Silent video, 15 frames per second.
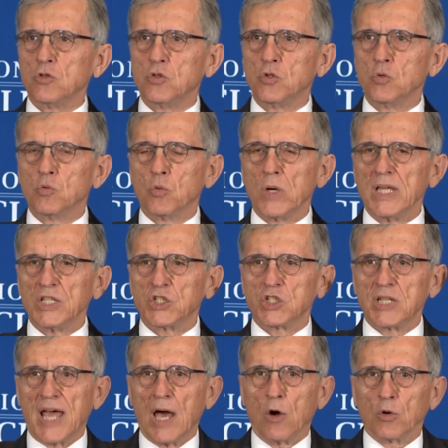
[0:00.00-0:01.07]
to race
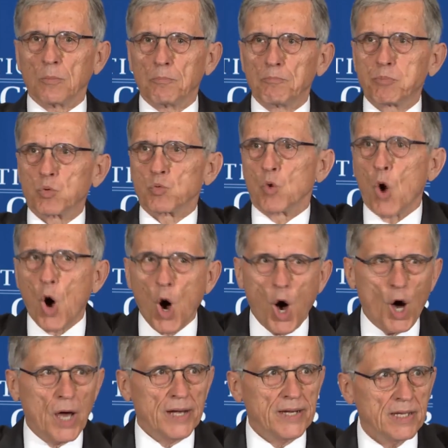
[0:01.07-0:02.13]
down
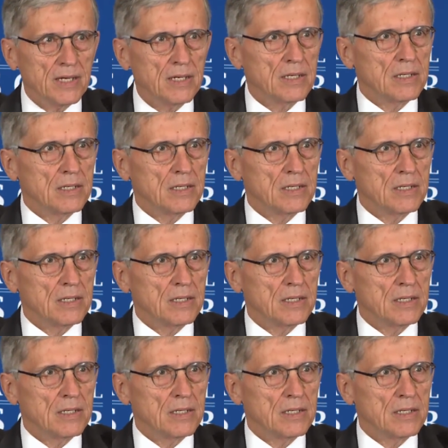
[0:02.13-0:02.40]
broad